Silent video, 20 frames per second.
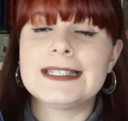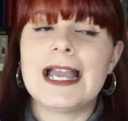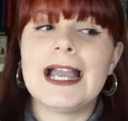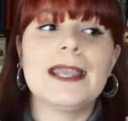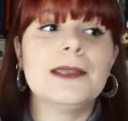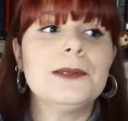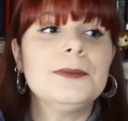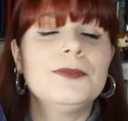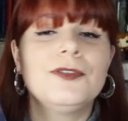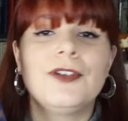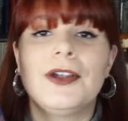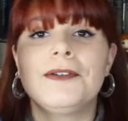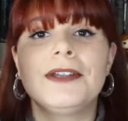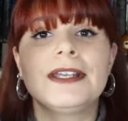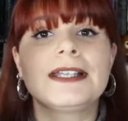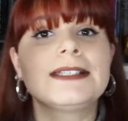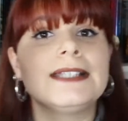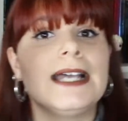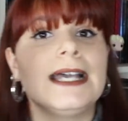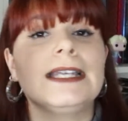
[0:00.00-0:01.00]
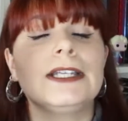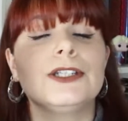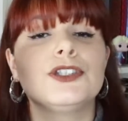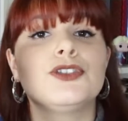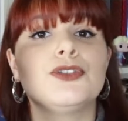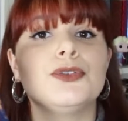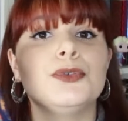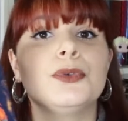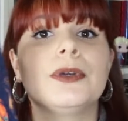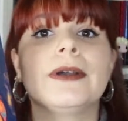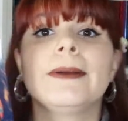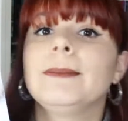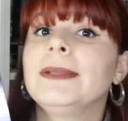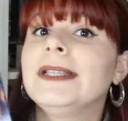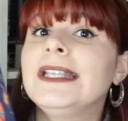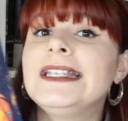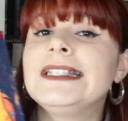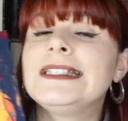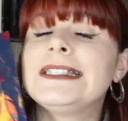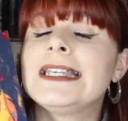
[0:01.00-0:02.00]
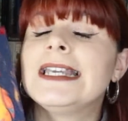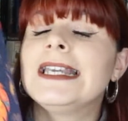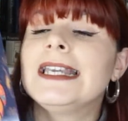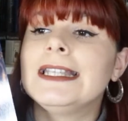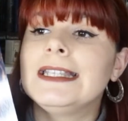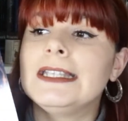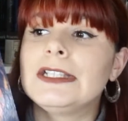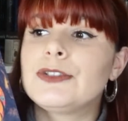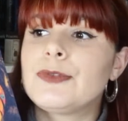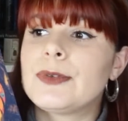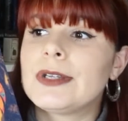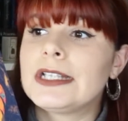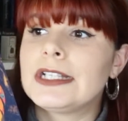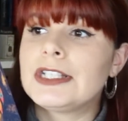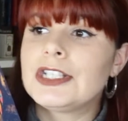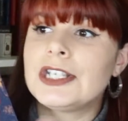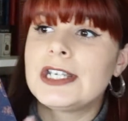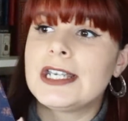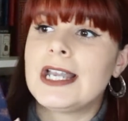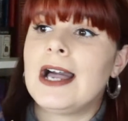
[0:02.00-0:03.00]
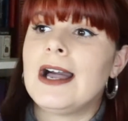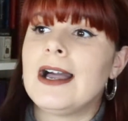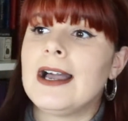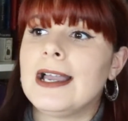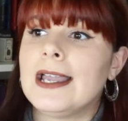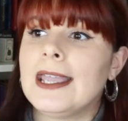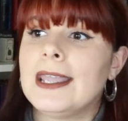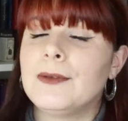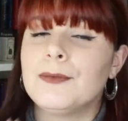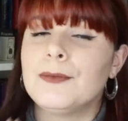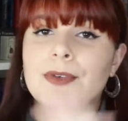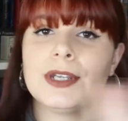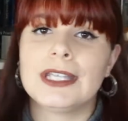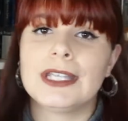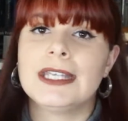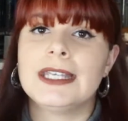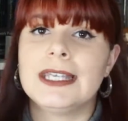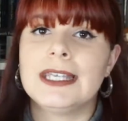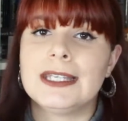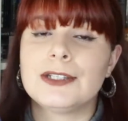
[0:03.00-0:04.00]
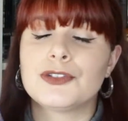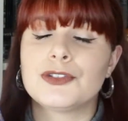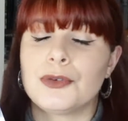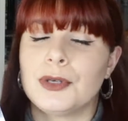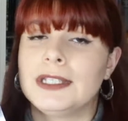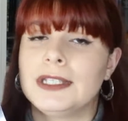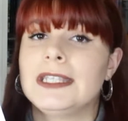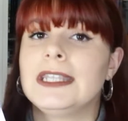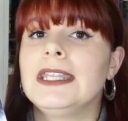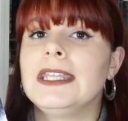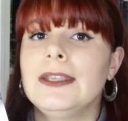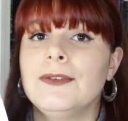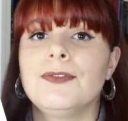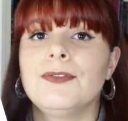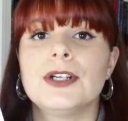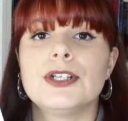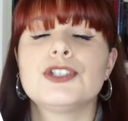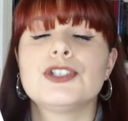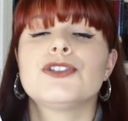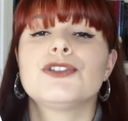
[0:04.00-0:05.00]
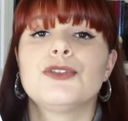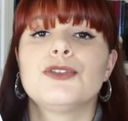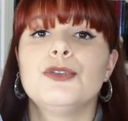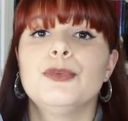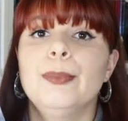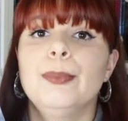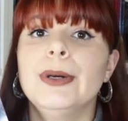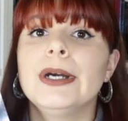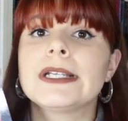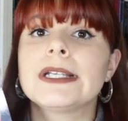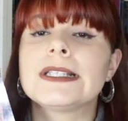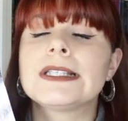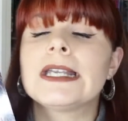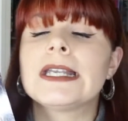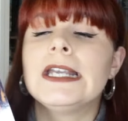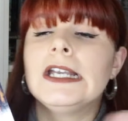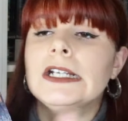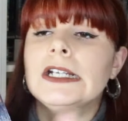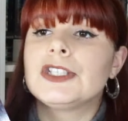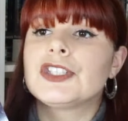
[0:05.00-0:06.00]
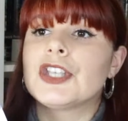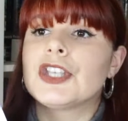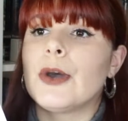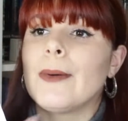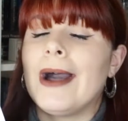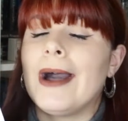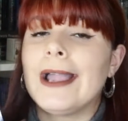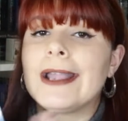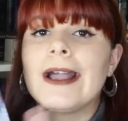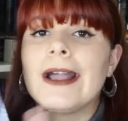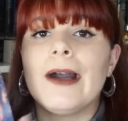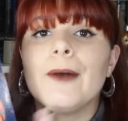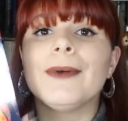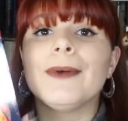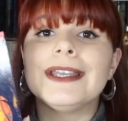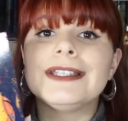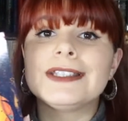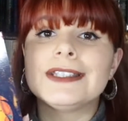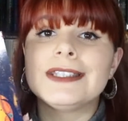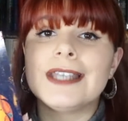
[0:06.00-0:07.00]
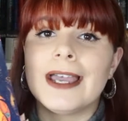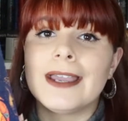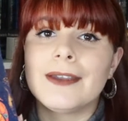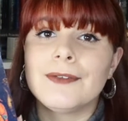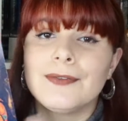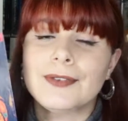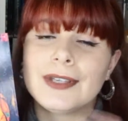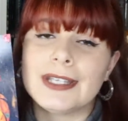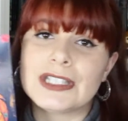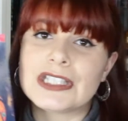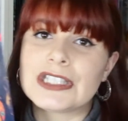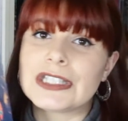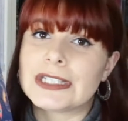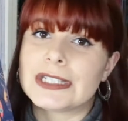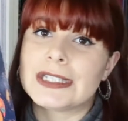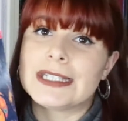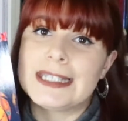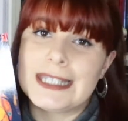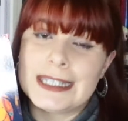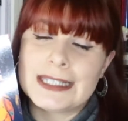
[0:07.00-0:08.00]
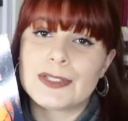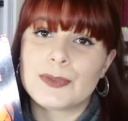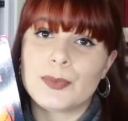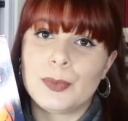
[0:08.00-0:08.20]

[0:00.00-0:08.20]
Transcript: I am very excited to complete this trilogy. I really enjoyed the first two books, so I can't wait to dive into this